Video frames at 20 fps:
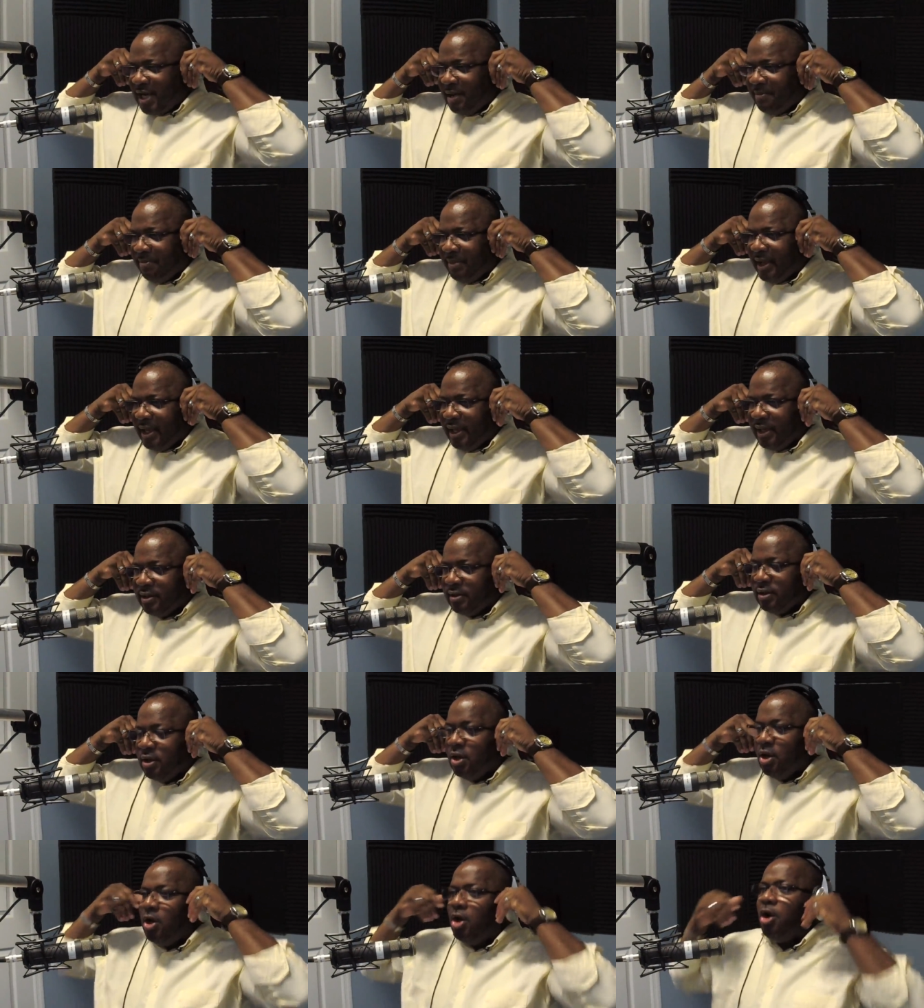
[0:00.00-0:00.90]
are made.
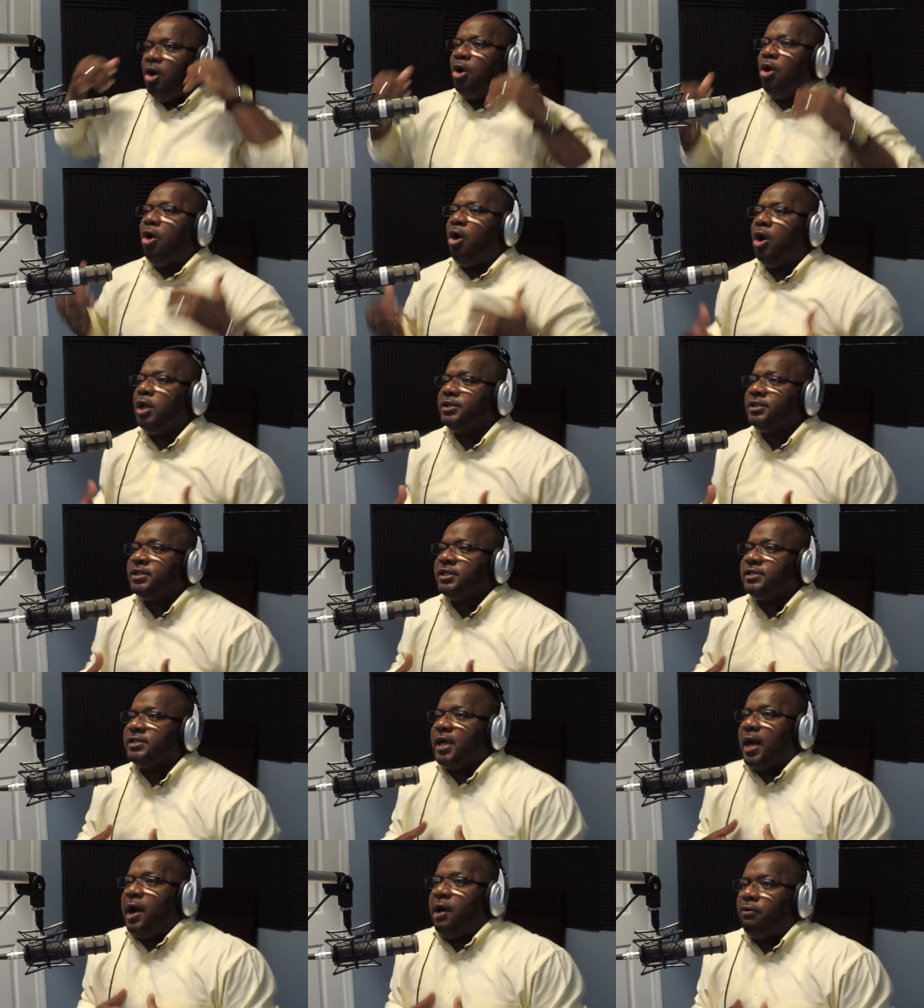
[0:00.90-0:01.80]

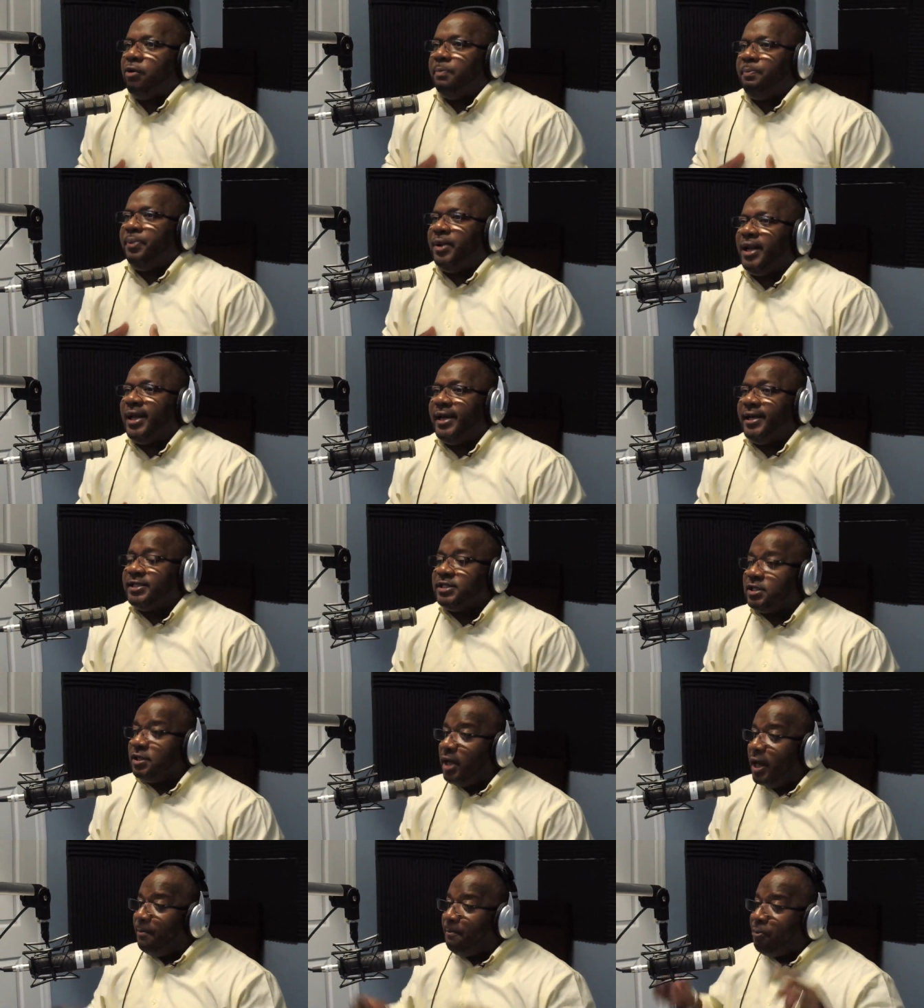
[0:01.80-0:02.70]
Altars are a
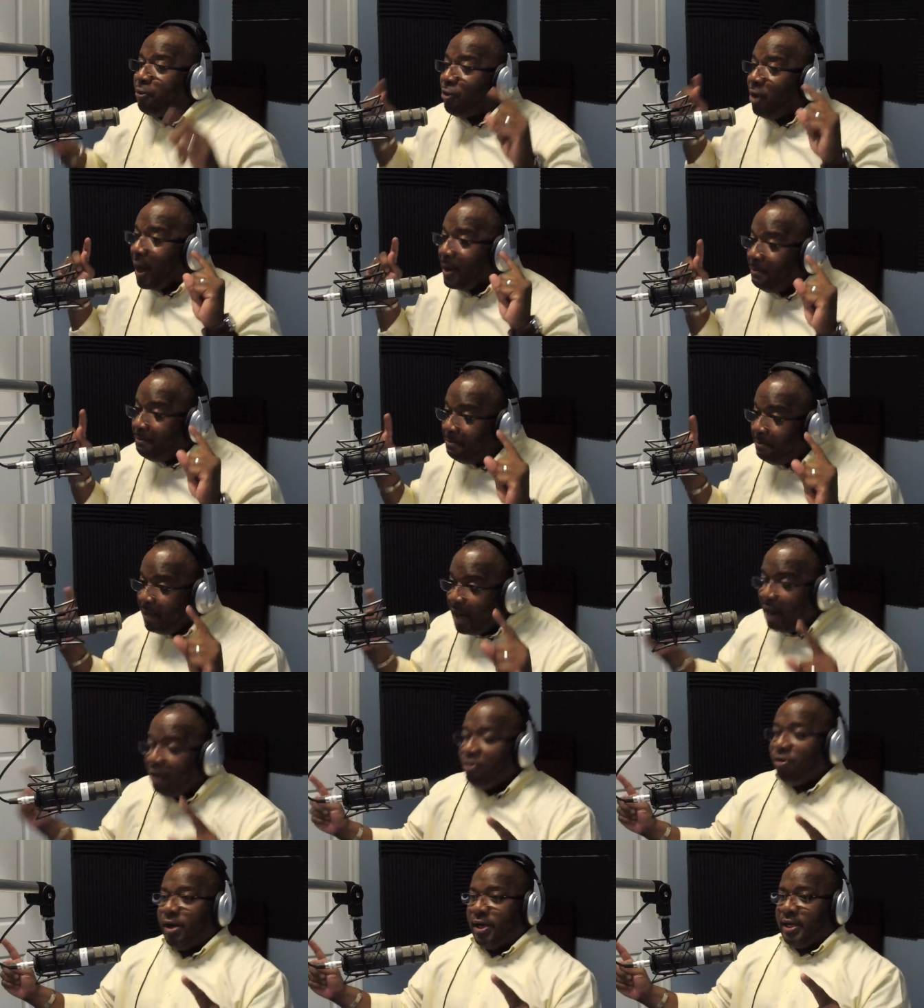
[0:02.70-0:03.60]
place
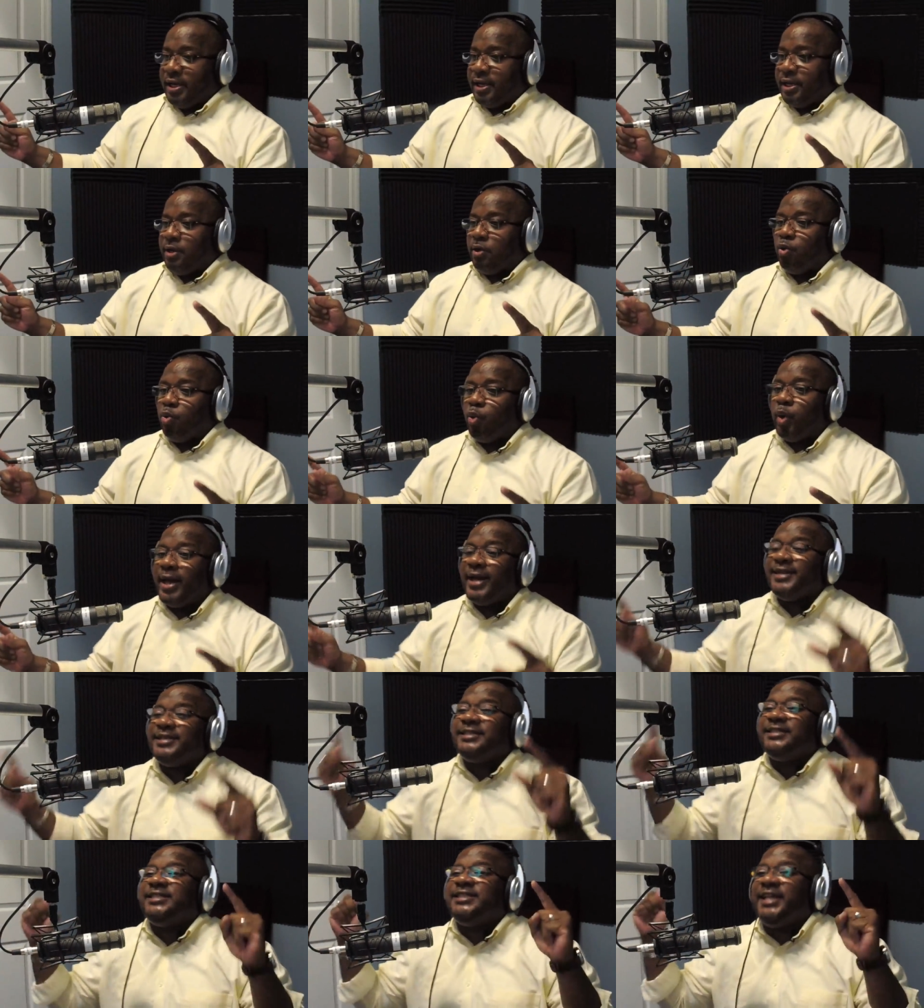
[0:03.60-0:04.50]
primarily where
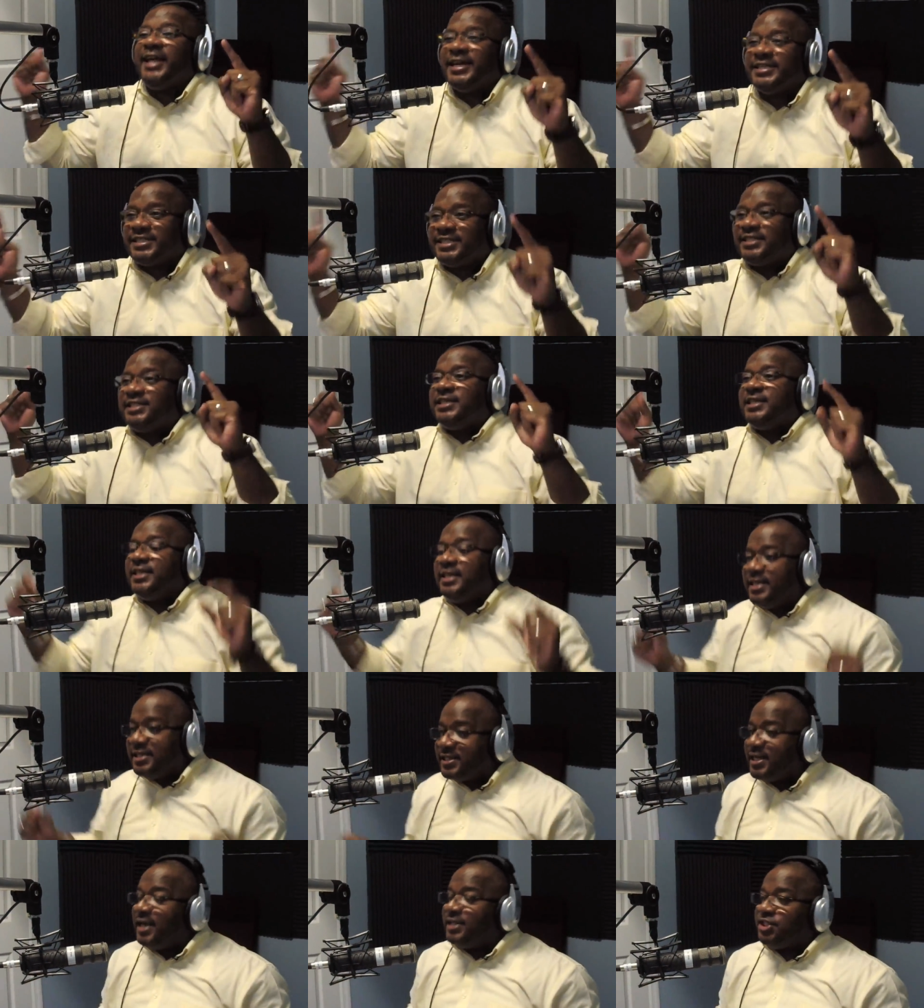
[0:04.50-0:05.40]

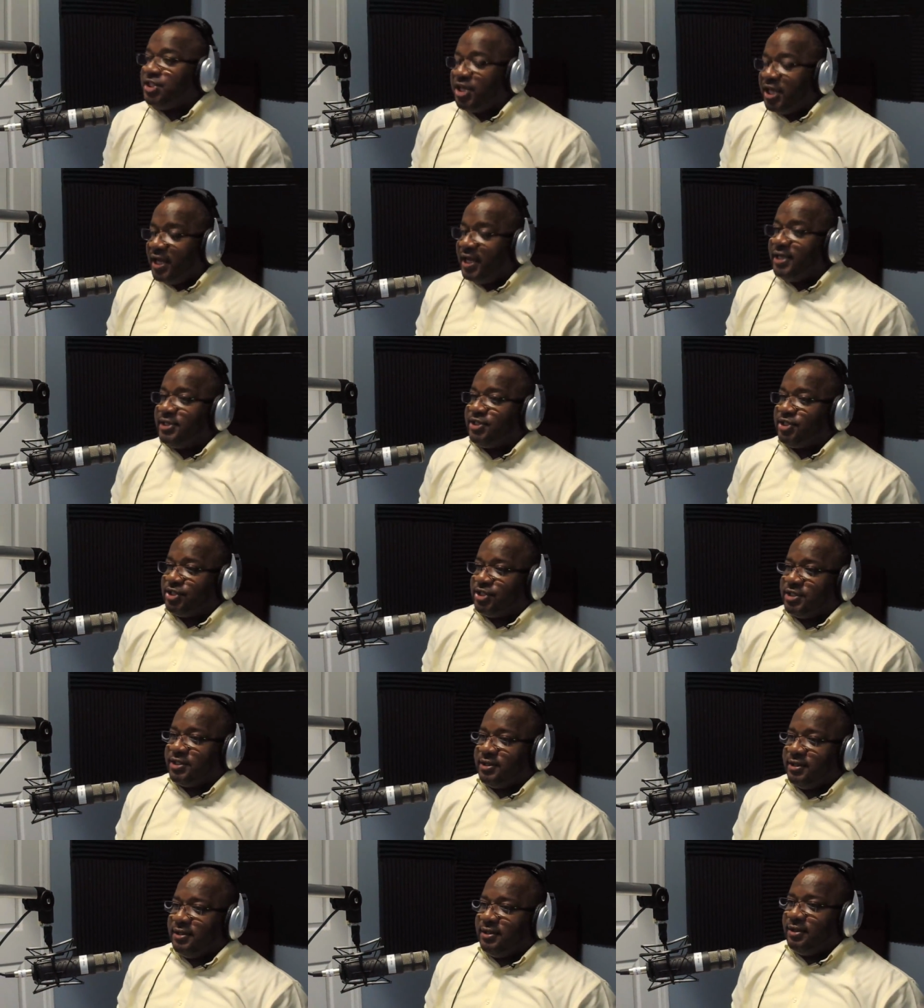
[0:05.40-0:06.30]
destinies are
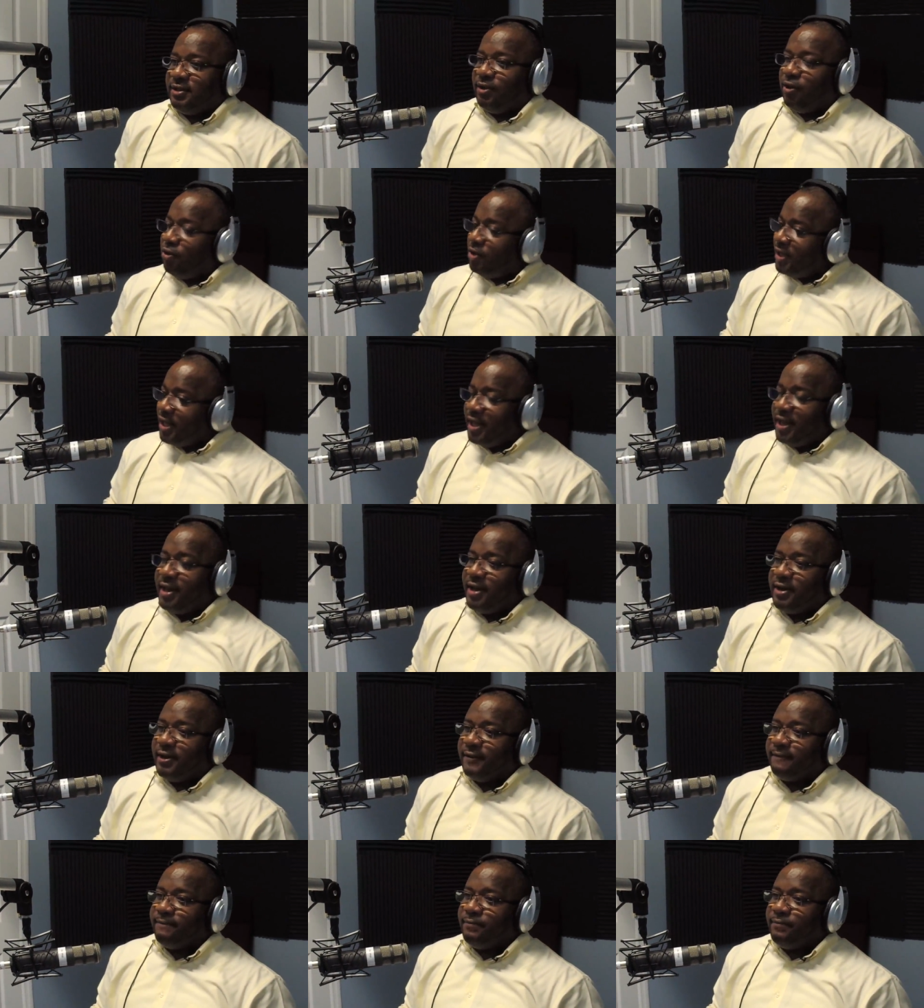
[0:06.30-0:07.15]
changed. Oh, yeah.